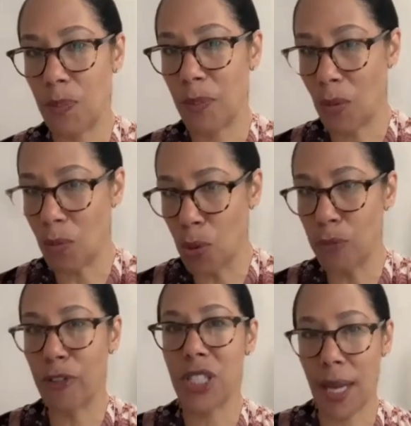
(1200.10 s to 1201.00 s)
the
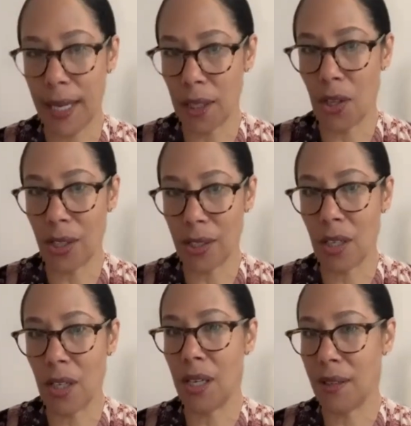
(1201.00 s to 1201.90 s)
room for
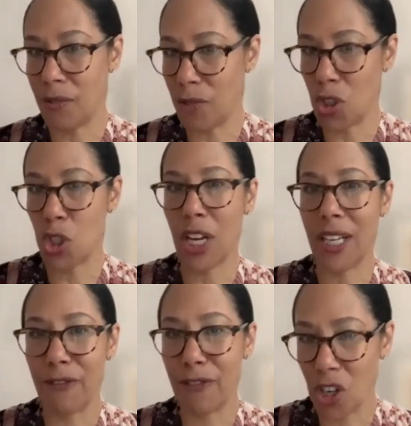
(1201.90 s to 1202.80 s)
dialogue,
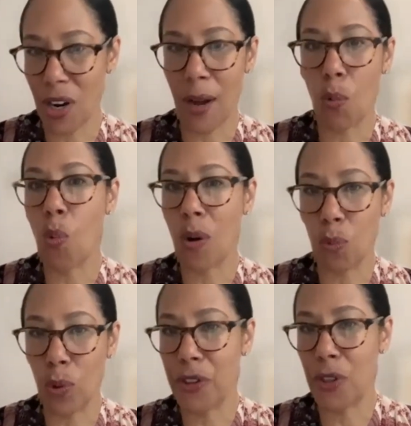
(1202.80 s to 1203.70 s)
trying to figure out
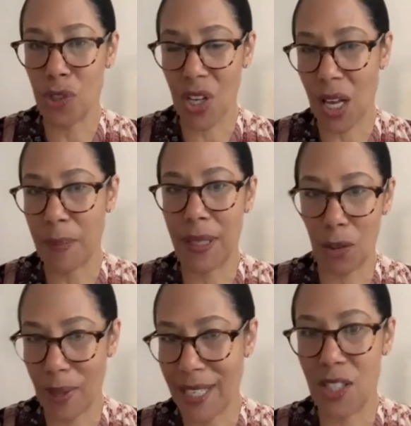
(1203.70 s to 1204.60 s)
what would those
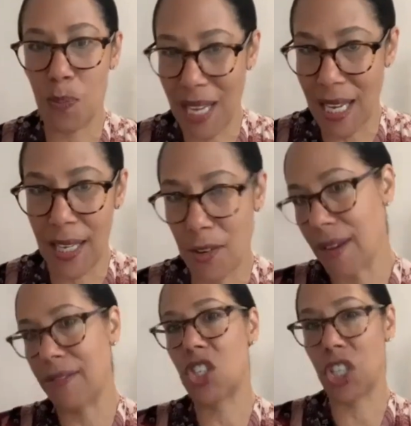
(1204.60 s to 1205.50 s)
common threads be, you
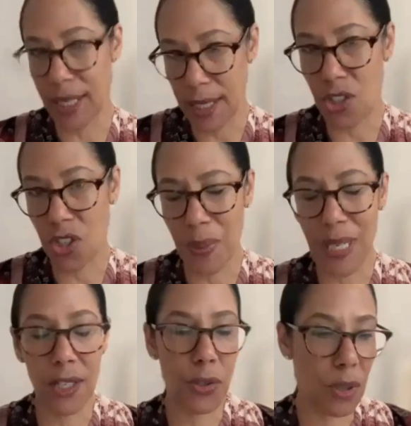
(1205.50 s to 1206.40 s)
know, the Chinese
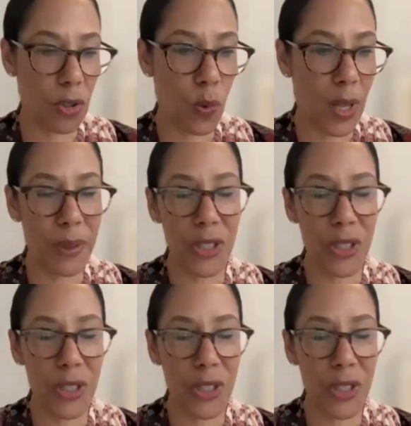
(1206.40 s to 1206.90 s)
jumping into it as well.